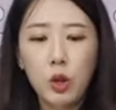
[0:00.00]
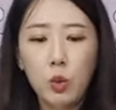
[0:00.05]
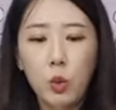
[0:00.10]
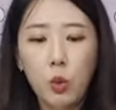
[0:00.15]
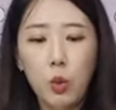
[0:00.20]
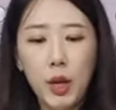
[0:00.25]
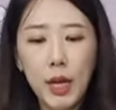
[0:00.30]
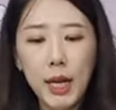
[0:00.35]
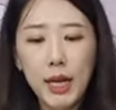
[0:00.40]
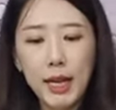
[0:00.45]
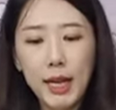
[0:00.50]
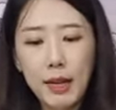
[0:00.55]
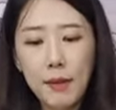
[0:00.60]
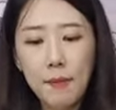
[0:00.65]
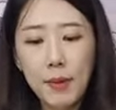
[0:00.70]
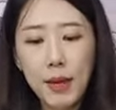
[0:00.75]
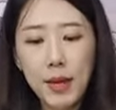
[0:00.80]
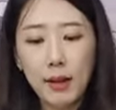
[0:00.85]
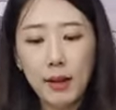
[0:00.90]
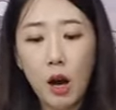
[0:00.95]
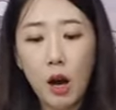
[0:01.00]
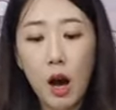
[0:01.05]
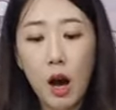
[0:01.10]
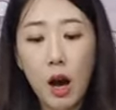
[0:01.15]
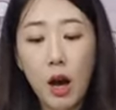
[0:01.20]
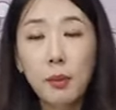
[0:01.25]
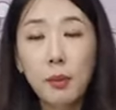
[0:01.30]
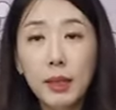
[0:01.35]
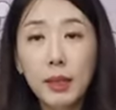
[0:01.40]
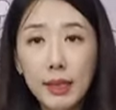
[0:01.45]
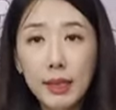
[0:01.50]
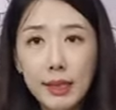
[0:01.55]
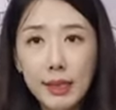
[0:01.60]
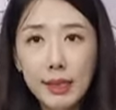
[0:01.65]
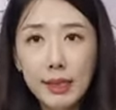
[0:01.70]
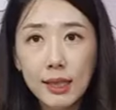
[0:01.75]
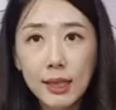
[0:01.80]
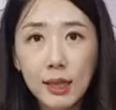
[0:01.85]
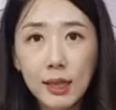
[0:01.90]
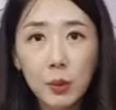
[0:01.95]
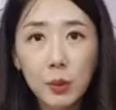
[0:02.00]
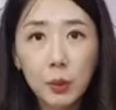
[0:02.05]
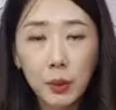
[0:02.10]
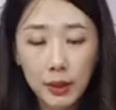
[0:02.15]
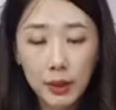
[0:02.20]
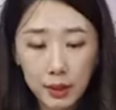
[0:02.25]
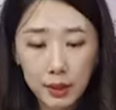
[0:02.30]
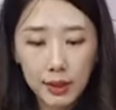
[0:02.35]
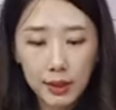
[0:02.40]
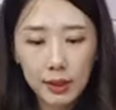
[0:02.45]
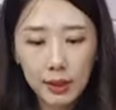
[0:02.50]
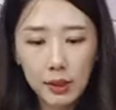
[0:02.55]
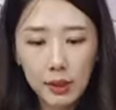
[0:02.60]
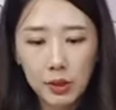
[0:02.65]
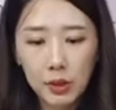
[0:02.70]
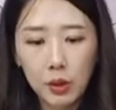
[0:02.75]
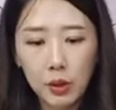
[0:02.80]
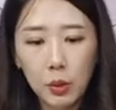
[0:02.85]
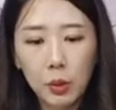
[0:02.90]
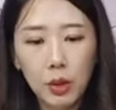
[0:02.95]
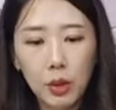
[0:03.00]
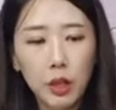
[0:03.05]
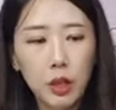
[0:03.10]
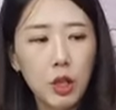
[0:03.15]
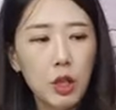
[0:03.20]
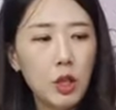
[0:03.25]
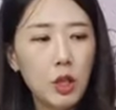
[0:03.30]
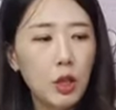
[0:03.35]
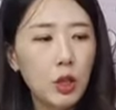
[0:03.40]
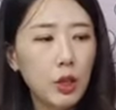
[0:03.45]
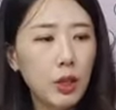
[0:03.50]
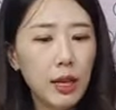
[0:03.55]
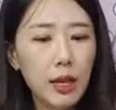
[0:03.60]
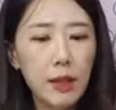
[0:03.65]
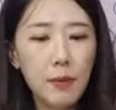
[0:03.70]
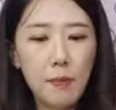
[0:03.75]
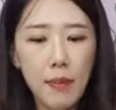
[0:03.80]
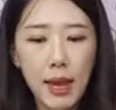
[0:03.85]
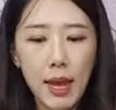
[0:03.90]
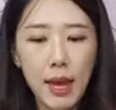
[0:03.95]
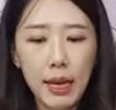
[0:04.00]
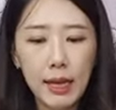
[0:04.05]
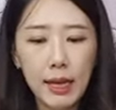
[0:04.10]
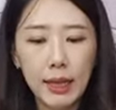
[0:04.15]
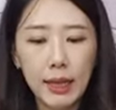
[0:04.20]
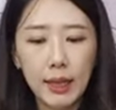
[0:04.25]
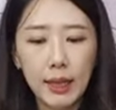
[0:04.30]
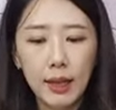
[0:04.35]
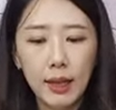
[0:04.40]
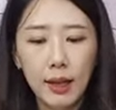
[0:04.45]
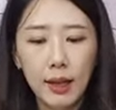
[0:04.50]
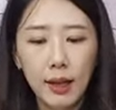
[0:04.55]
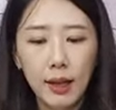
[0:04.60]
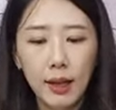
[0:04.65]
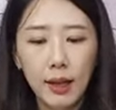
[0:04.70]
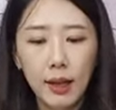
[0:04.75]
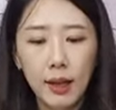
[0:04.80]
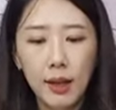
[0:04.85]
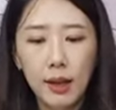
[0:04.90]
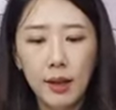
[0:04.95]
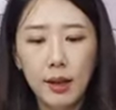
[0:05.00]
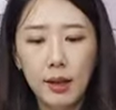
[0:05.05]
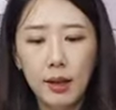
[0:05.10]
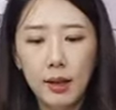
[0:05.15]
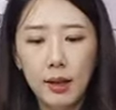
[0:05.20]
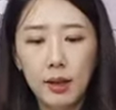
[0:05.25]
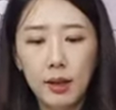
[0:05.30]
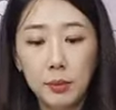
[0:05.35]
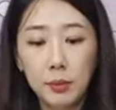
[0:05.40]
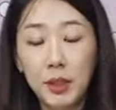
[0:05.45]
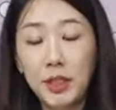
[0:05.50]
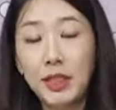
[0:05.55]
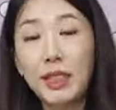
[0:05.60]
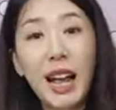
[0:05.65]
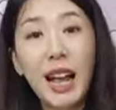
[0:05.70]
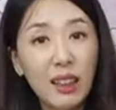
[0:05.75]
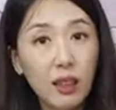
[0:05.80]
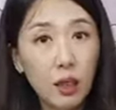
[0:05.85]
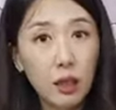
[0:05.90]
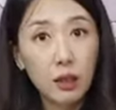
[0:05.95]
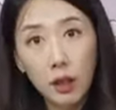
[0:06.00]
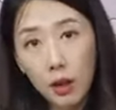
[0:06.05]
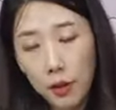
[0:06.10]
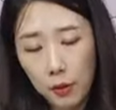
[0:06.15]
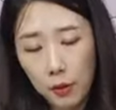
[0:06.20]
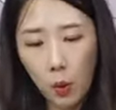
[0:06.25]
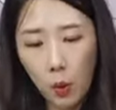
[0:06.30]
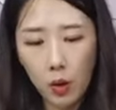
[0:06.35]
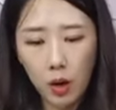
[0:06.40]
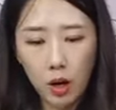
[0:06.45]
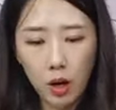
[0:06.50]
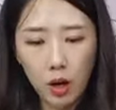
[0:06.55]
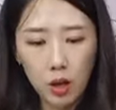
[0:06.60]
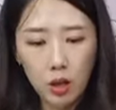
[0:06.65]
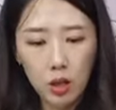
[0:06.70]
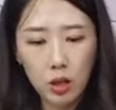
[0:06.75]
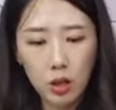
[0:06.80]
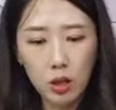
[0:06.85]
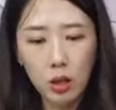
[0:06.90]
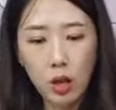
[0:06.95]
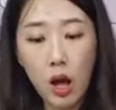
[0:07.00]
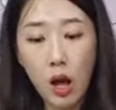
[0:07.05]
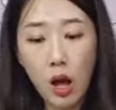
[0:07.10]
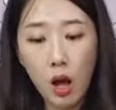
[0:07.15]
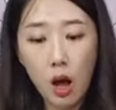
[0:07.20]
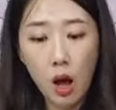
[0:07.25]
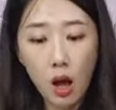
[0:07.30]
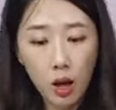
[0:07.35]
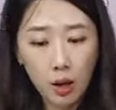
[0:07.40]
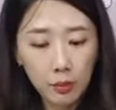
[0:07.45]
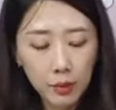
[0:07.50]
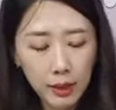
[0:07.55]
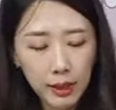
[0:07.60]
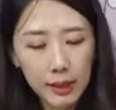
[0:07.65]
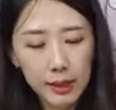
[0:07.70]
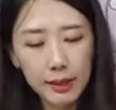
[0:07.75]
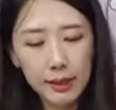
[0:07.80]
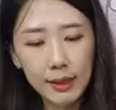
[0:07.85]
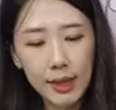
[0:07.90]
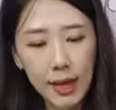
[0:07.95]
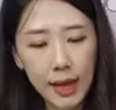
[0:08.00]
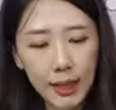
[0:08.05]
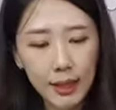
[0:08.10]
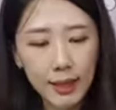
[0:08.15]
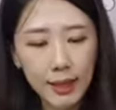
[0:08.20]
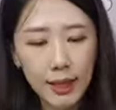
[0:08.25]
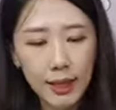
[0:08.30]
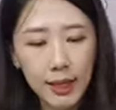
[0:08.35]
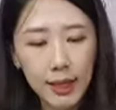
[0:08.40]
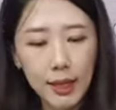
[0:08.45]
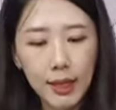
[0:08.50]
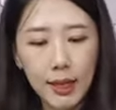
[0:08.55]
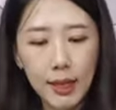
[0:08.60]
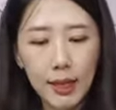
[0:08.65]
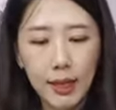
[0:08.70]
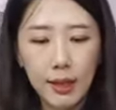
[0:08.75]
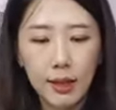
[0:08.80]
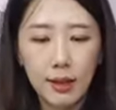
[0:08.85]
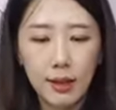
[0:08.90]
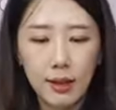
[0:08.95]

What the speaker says: We can make omelets with this, or you can make salad, of course. Omelet, salad